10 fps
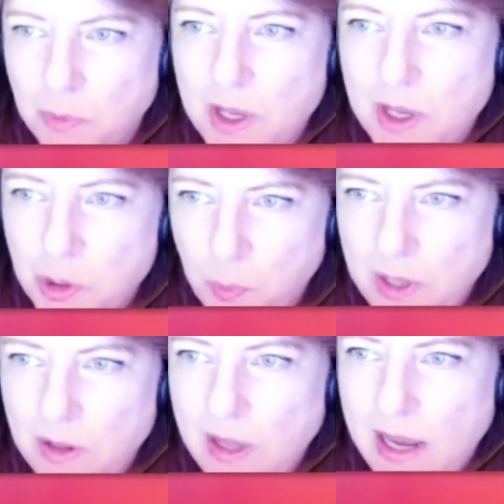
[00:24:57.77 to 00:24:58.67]
in your
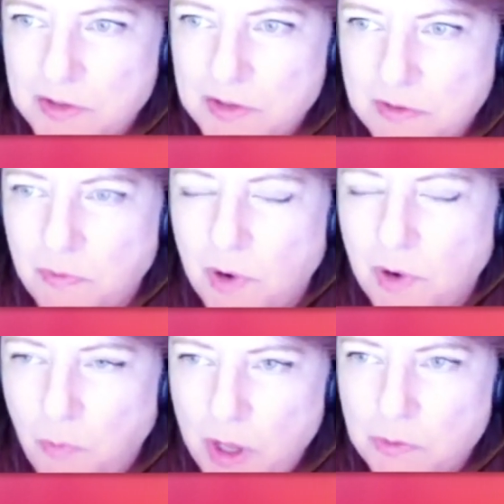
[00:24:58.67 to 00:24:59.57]
wheelhouse of what you